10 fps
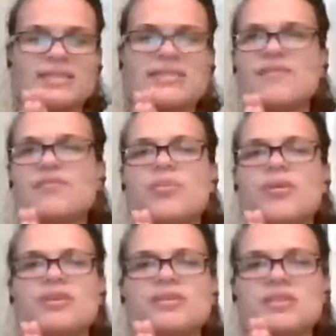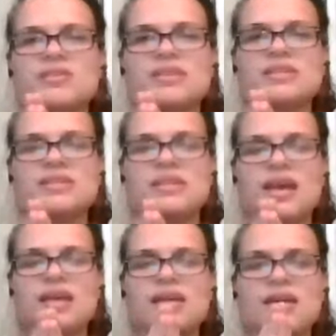the seven part series
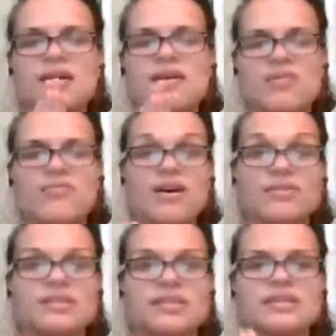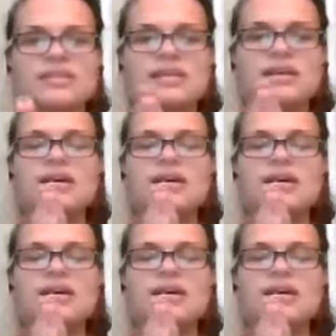uh, around this.